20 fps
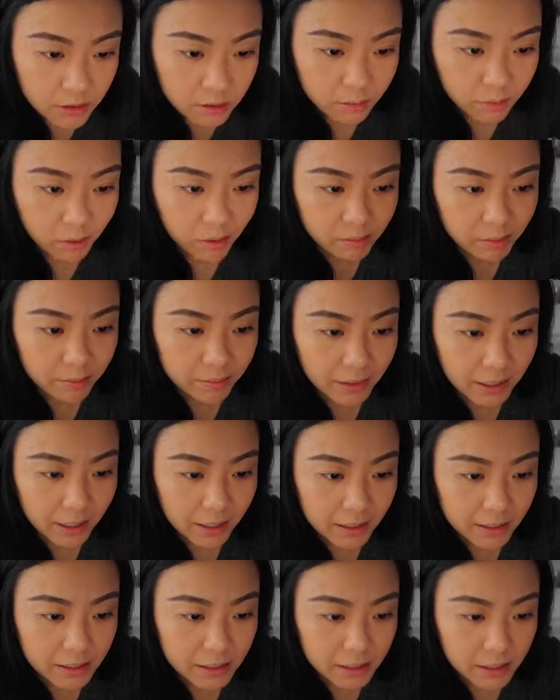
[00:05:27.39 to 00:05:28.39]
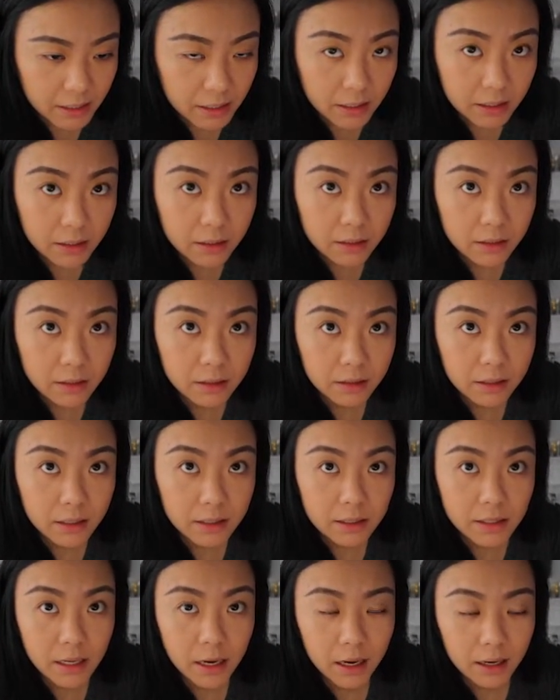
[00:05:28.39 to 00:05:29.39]
the problem that I see,
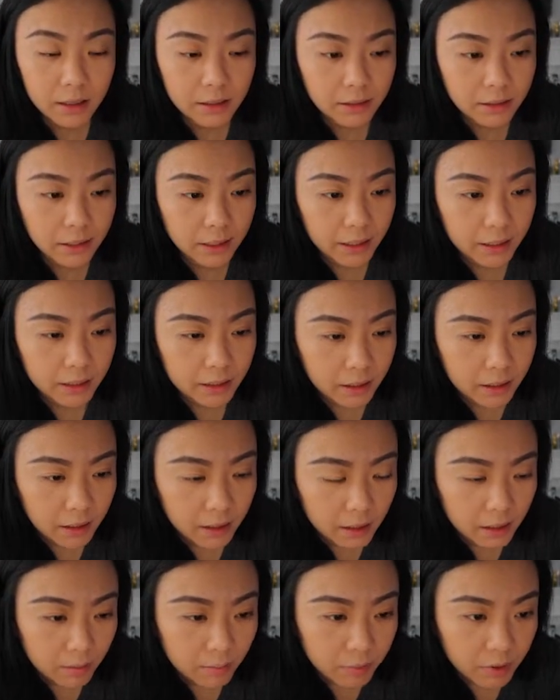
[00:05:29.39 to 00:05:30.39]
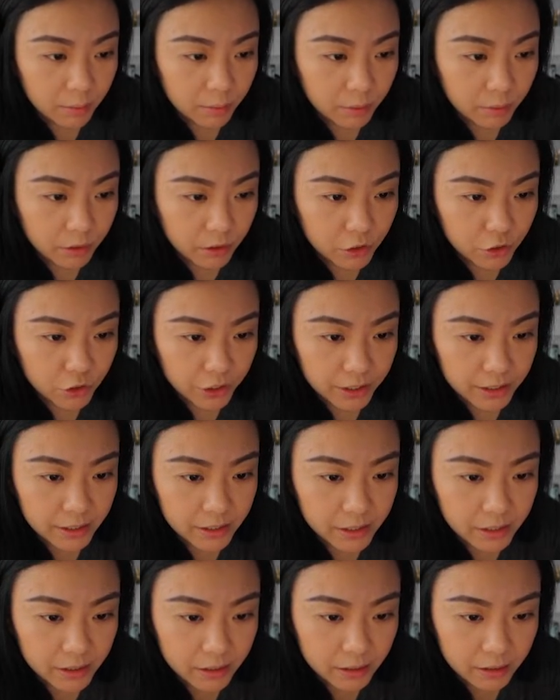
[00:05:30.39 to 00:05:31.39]
is that like people are
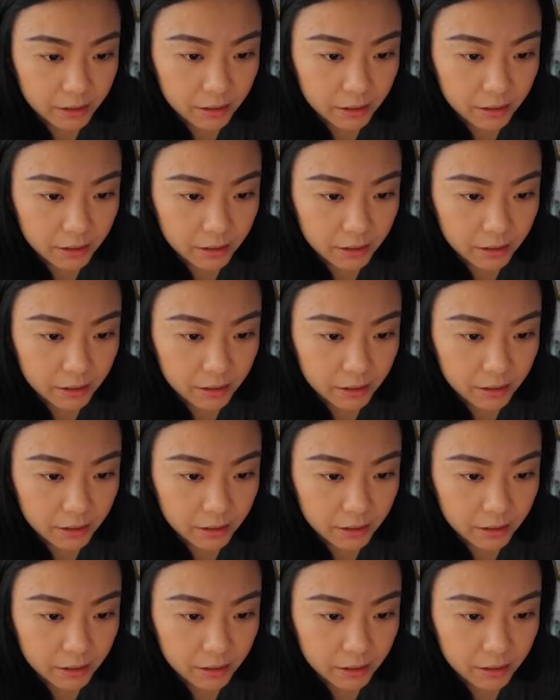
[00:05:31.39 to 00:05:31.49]
just